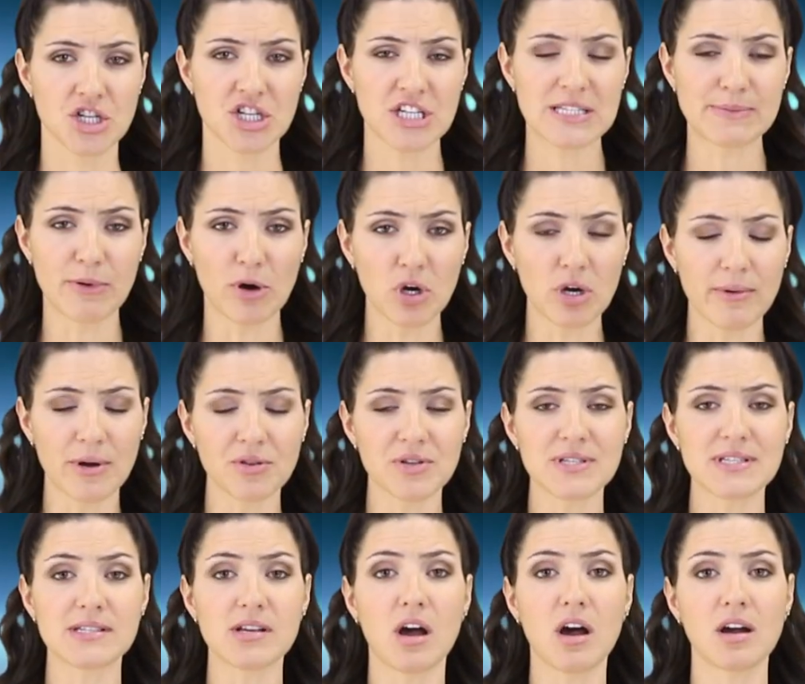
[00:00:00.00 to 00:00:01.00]
She spoke about the
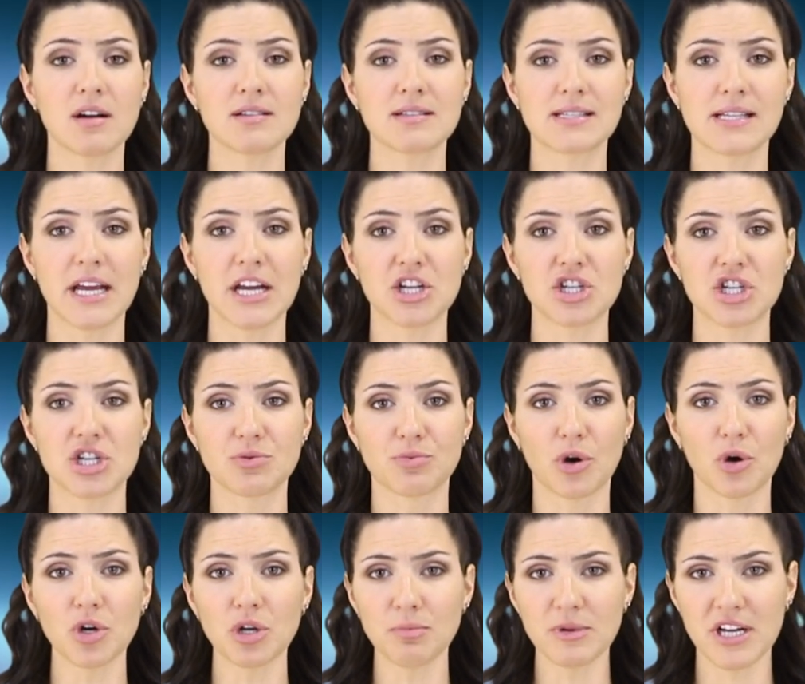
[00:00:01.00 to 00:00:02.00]
song saying she
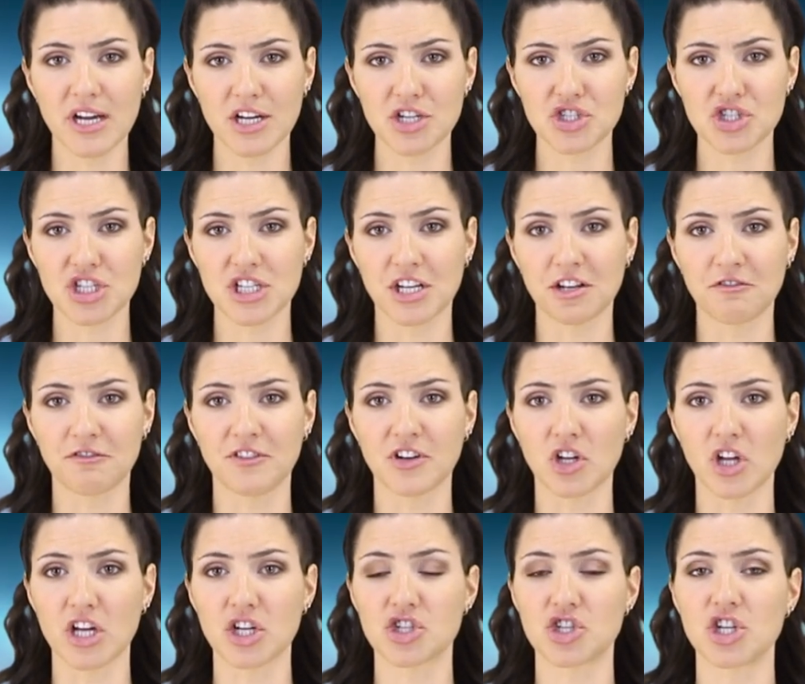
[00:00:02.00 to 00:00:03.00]
wrote it because she didn't
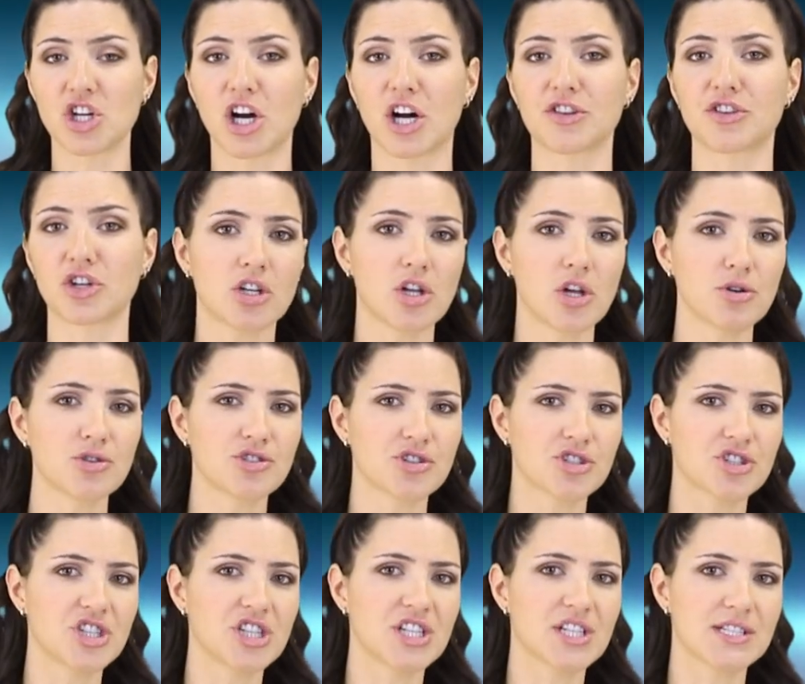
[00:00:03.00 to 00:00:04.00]
feel like she got the
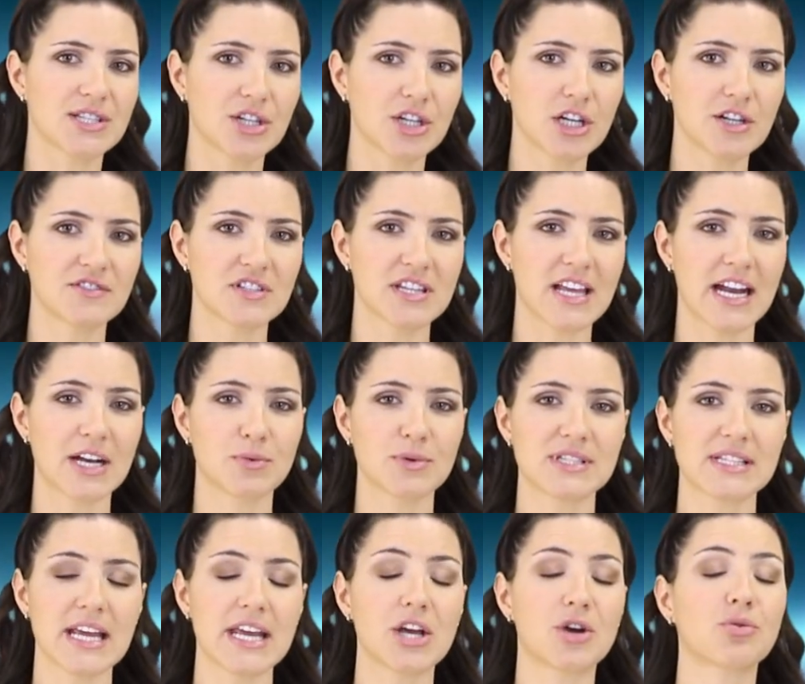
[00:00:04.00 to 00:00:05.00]
closure she deserved and that it
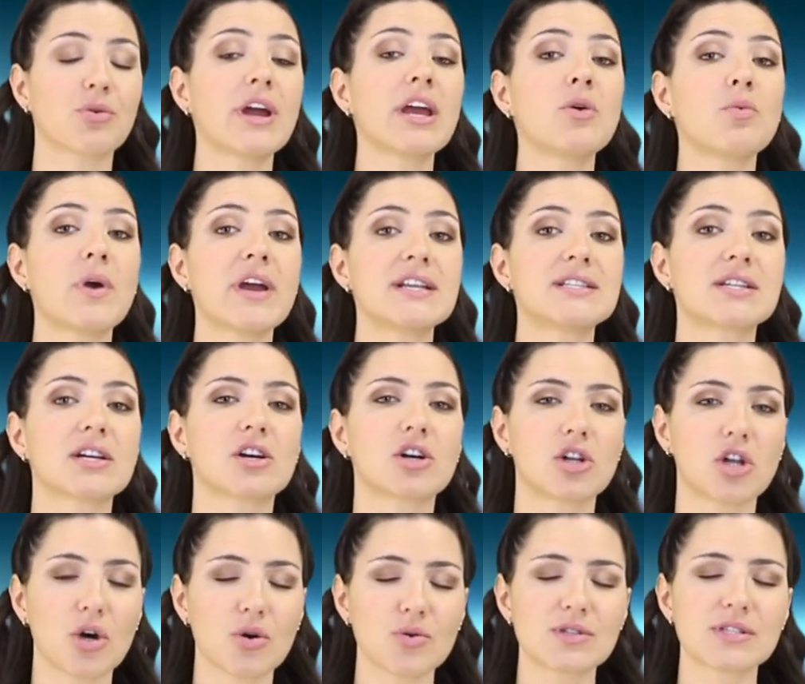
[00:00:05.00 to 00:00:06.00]
was a great way to
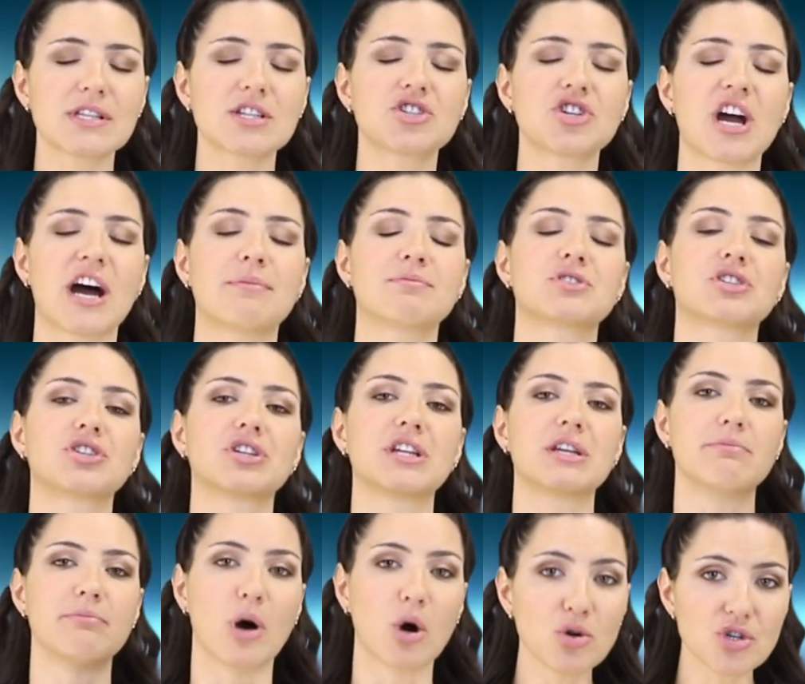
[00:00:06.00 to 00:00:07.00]
close the chapter
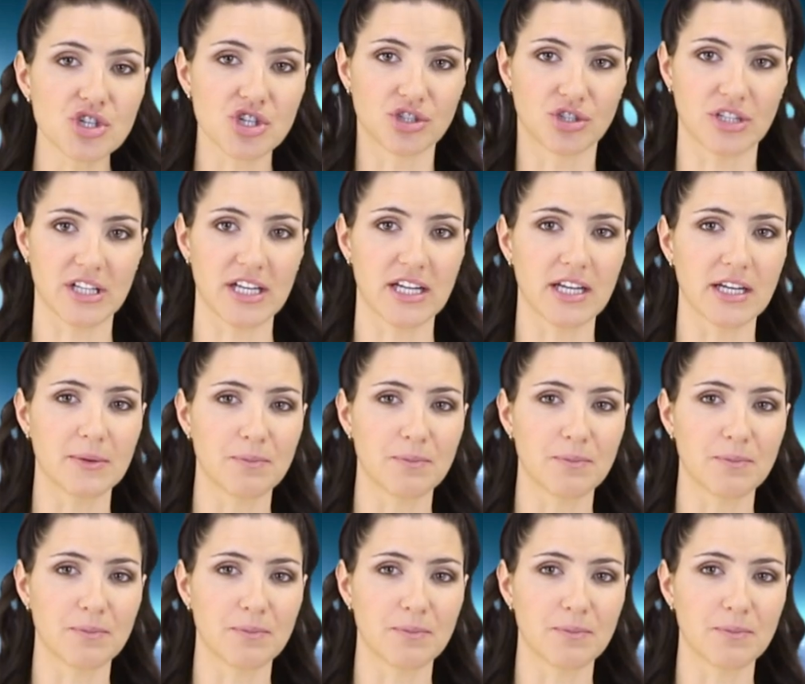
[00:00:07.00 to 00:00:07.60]
emotionally.